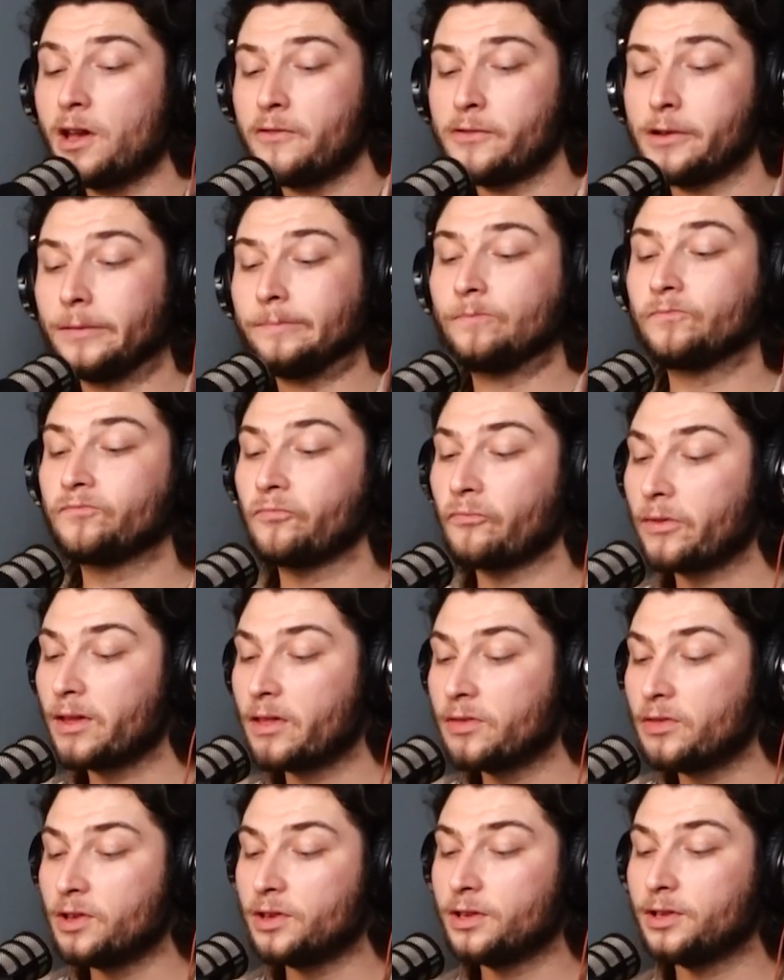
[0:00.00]
of it.
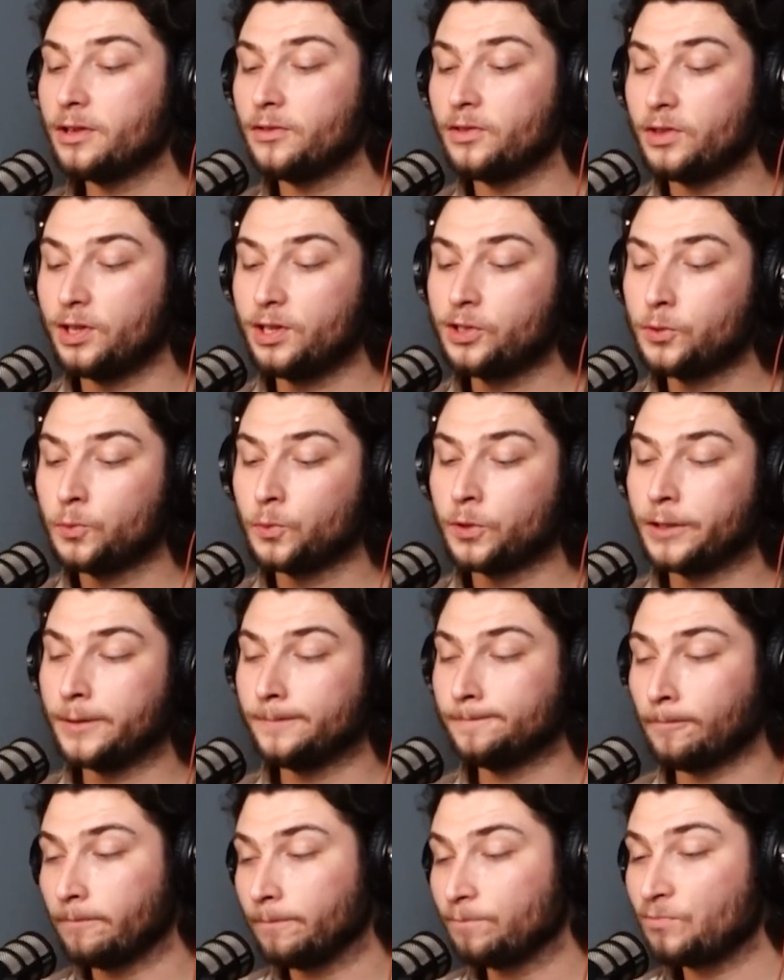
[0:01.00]
The this
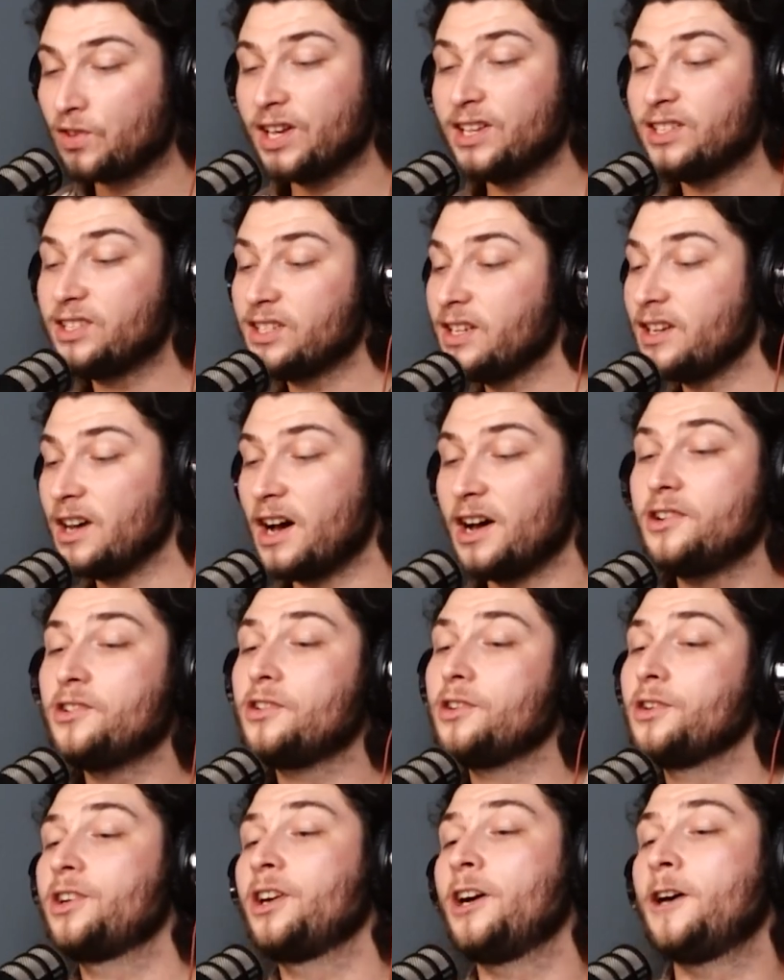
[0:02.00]
one isn't
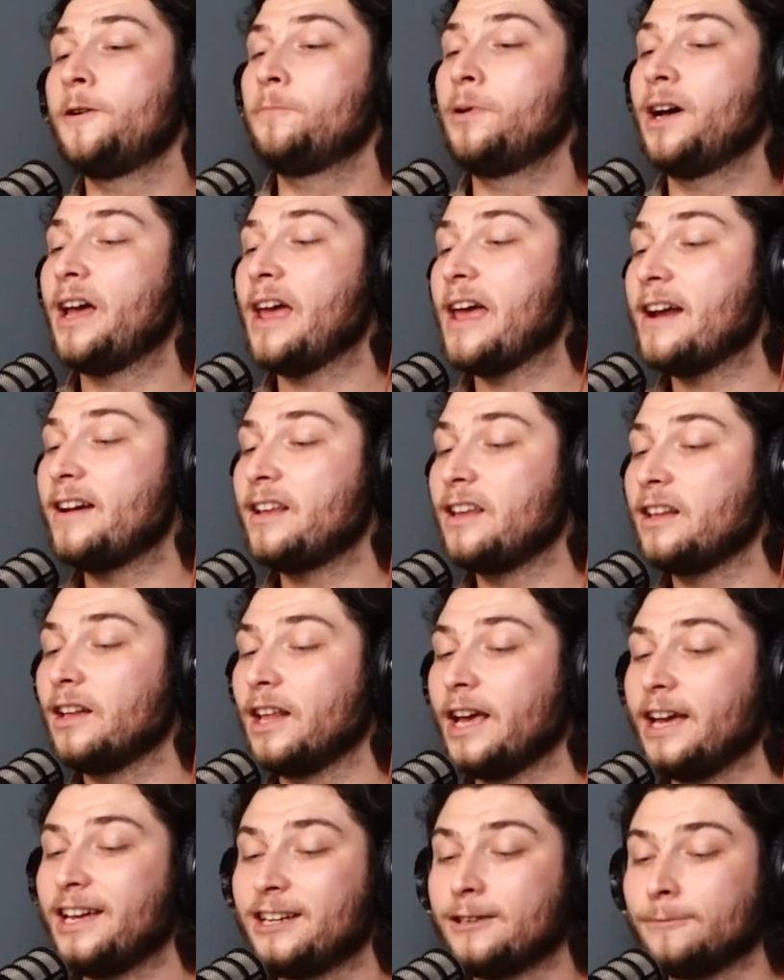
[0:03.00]
undercut by any
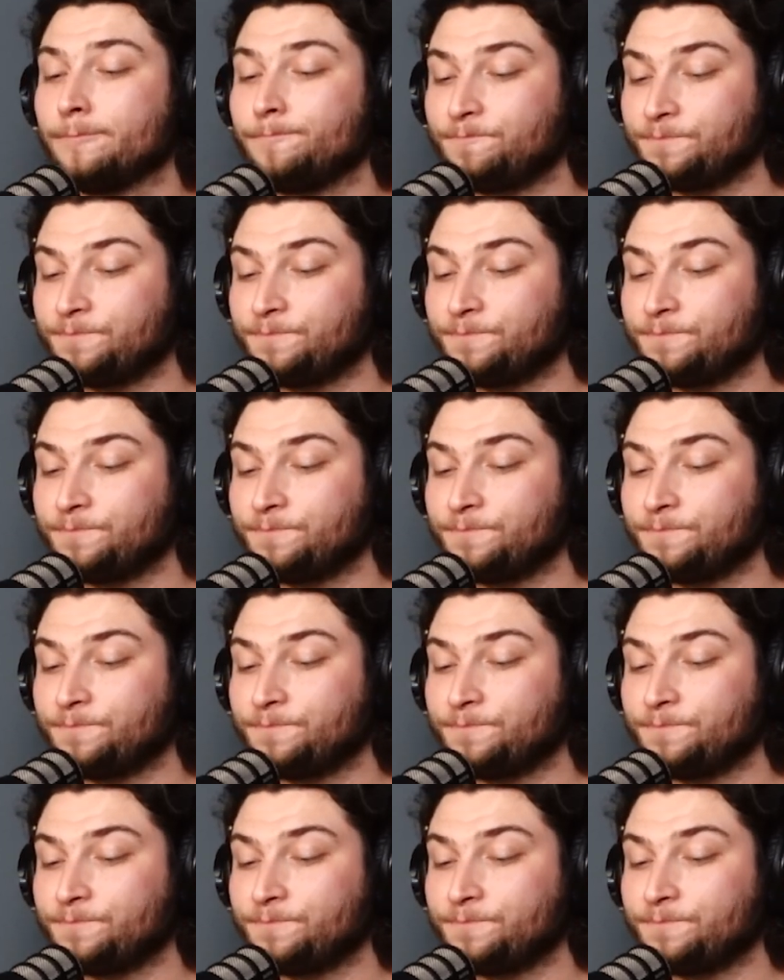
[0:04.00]
like